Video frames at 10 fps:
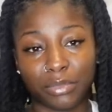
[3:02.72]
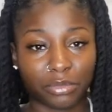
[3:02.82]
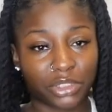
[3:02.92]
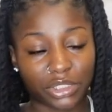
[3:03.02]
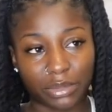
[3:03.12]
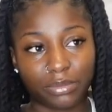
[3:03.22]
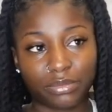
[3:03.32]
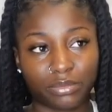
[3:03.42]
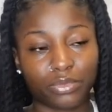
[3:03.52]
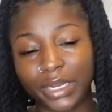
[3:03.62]
membership
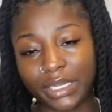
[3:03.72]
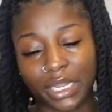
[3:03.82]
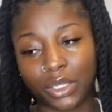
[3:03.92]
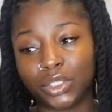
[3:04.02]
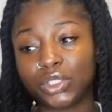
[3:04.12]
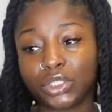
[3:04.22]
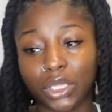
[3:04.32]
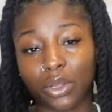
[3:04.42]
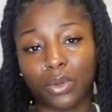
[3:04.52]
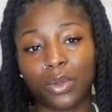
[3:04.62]
right now.
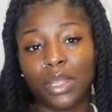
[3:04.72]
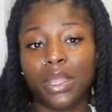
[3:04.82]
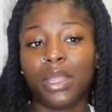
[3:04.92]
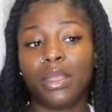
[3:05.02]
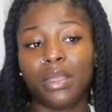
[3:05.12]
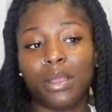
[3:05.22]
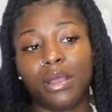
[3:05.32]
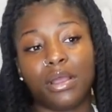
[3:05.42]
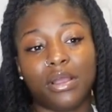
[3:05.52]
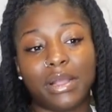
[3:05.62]
So
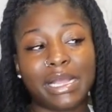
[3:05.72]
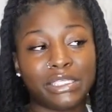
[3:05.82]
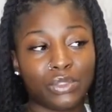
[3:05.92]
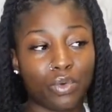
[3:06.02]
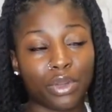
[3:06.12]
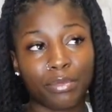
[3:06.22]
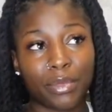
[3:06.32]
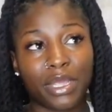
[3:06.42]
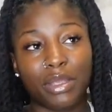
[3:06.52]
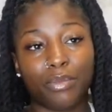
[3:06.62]
uh I just ordered
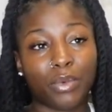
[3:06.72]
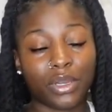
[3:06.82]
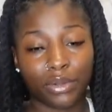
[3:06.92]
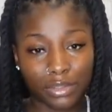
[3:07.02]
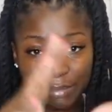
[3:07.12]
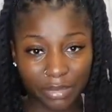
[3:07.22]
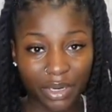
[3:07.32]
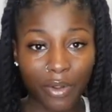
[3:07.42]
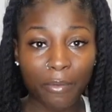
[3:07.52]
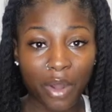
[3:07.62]
me one of those
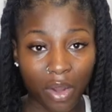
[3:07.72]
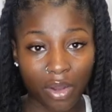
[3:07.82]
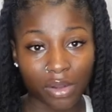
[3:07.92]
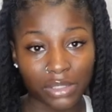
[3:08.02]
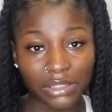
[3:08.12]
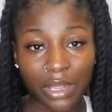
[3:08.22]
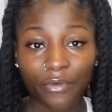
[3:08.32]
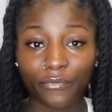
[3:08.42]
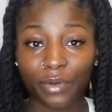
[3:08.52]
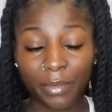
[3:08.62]
big old balls
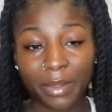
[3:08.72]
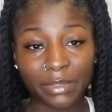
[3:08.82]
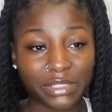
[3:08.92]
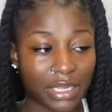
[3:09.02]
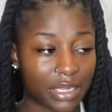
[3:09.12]
from Amazon.